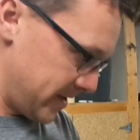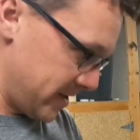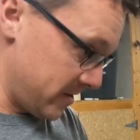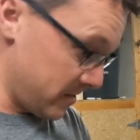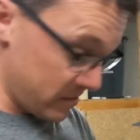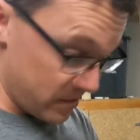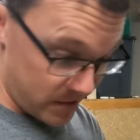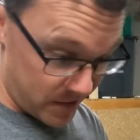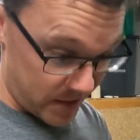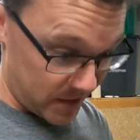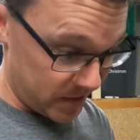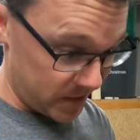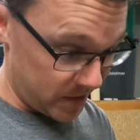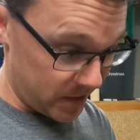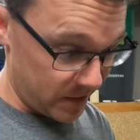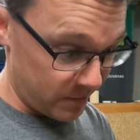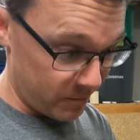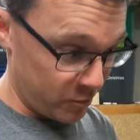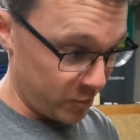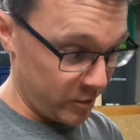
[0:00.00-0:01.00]
and that's
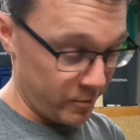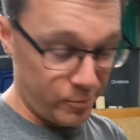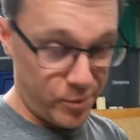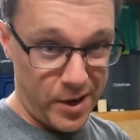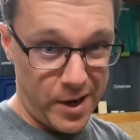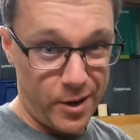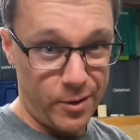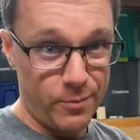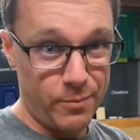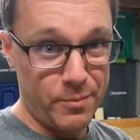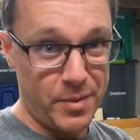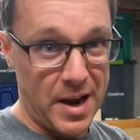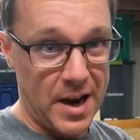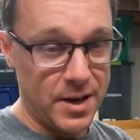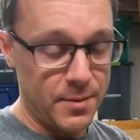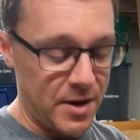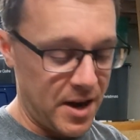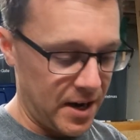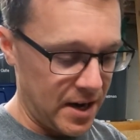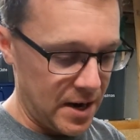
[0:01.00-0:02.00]
it. Put the body
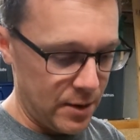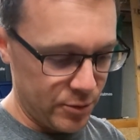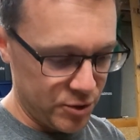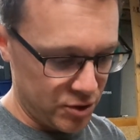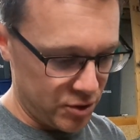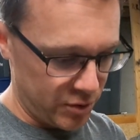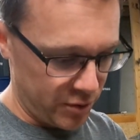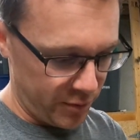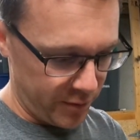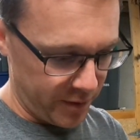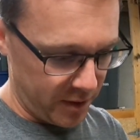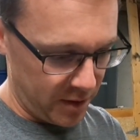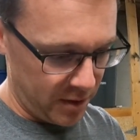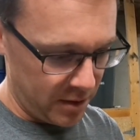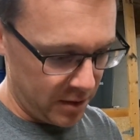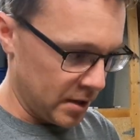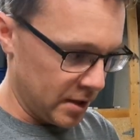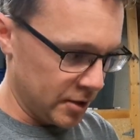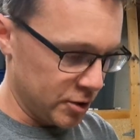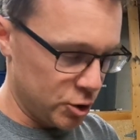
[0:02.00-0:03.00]
back on, which is only
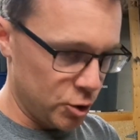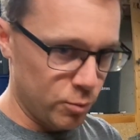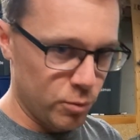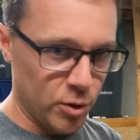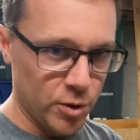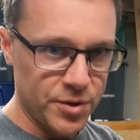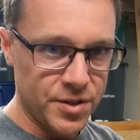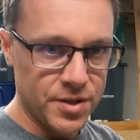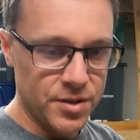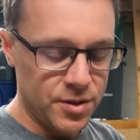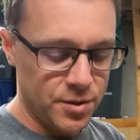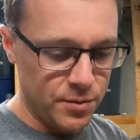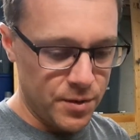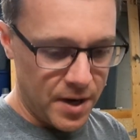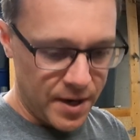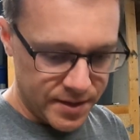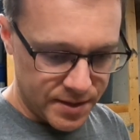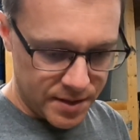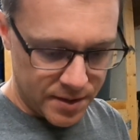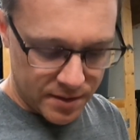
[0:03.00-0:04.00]
2 bolts and 2
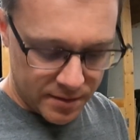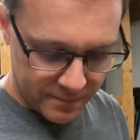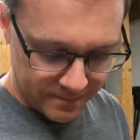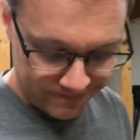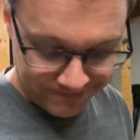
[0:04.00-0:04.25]
nuts, and